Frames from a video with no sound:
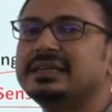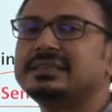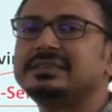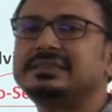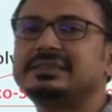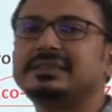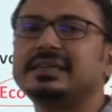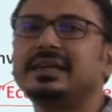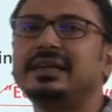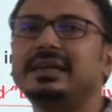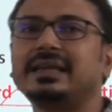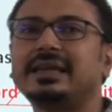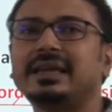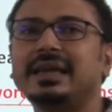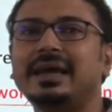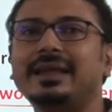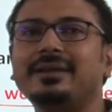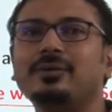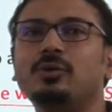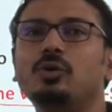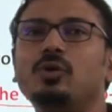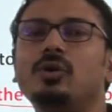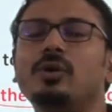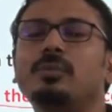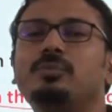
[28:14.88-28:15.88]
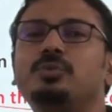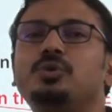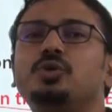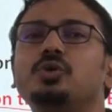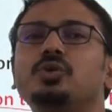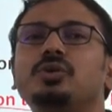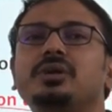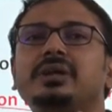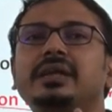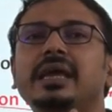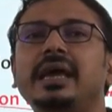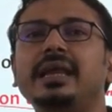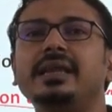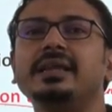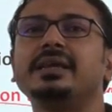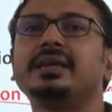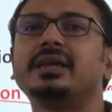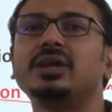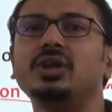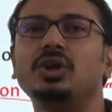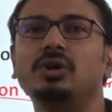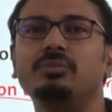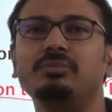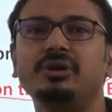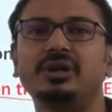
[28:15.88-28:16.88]
S Z can go up to ten
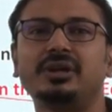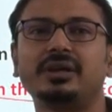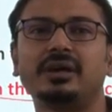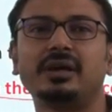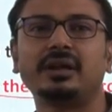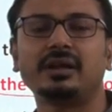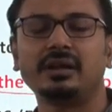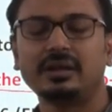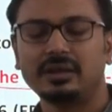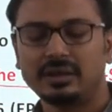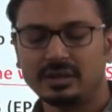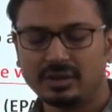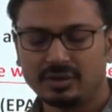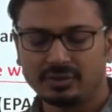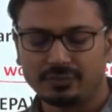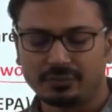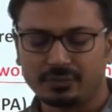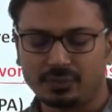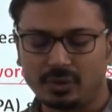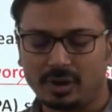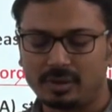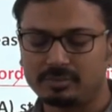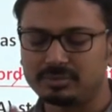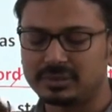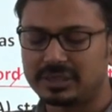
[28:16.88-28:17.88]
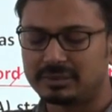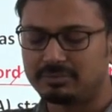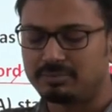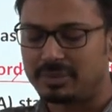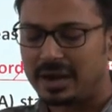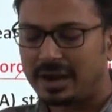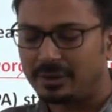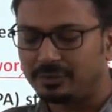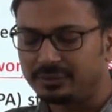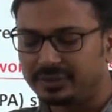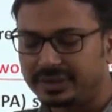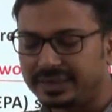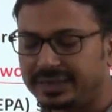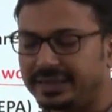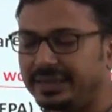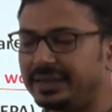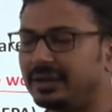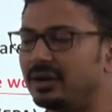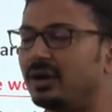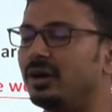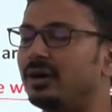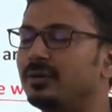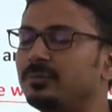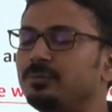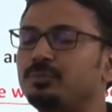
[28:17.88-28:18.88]
kilometer from the boundary
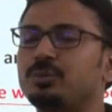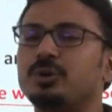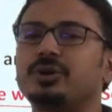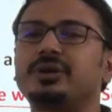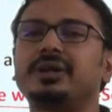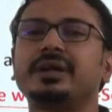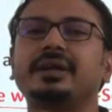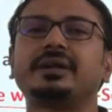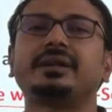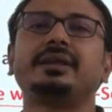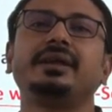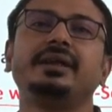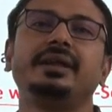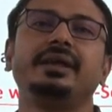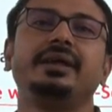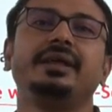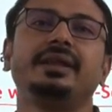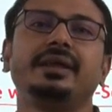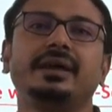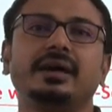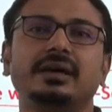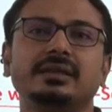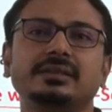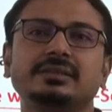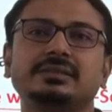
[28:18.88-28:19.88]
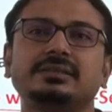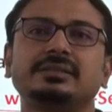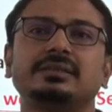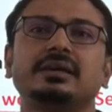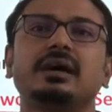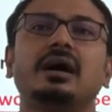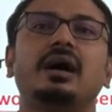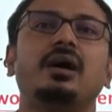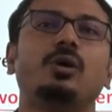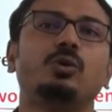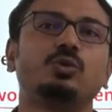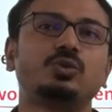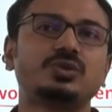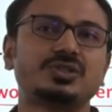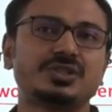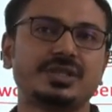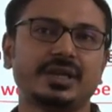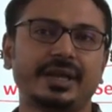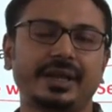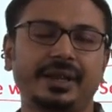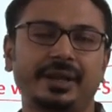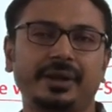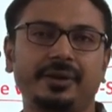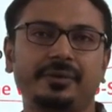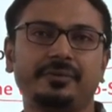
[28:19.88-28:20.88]
of protected areas
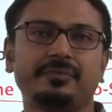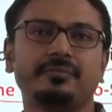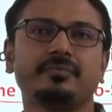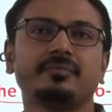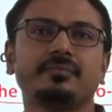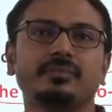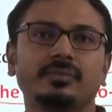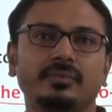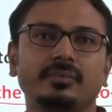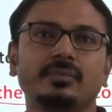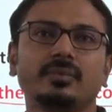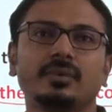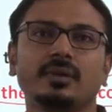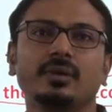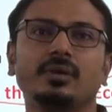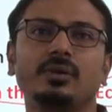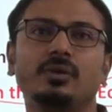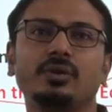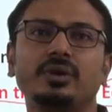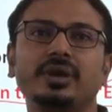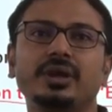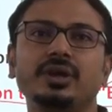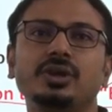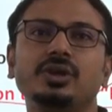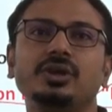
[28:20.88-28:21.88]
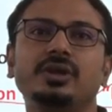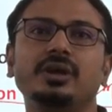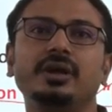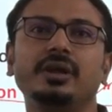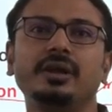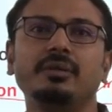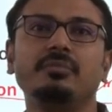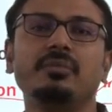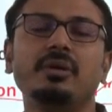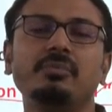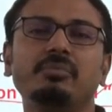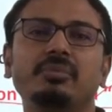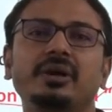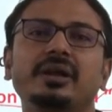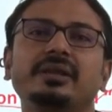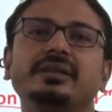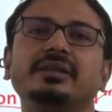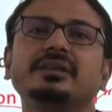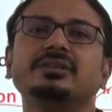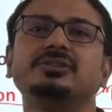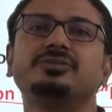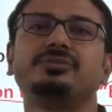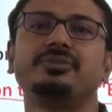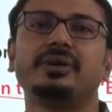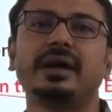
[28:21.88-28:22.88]
outside. Okay, remember
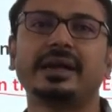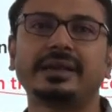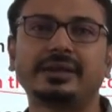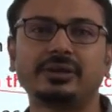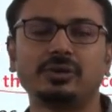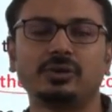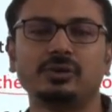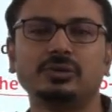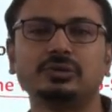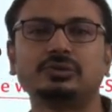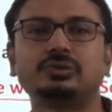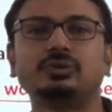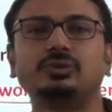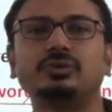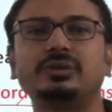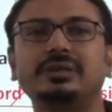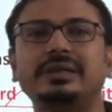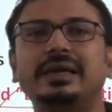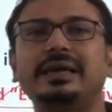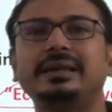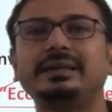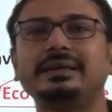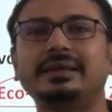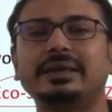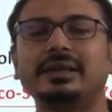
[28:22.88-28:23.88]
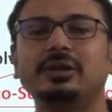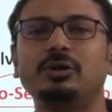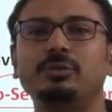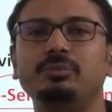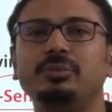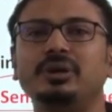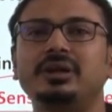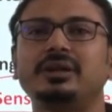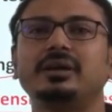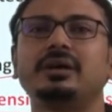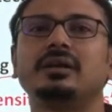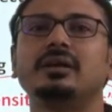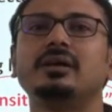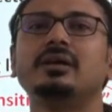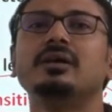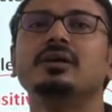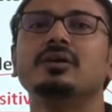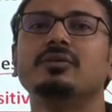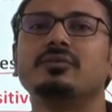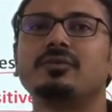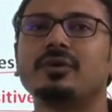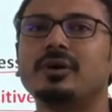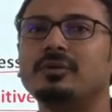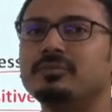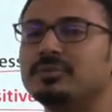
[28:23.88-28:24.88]
this fact also, ten kilometer
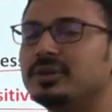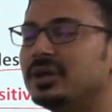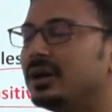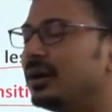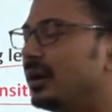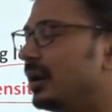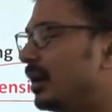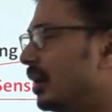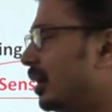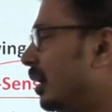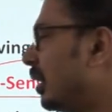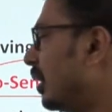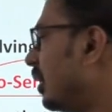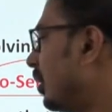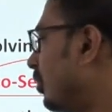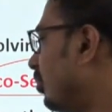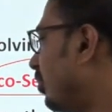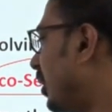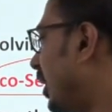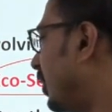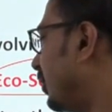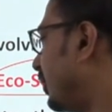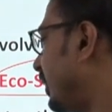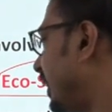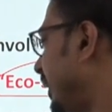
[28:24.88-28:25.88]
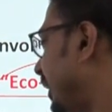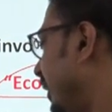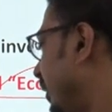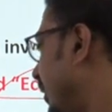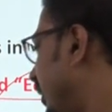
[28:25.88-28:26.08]
from the boundary,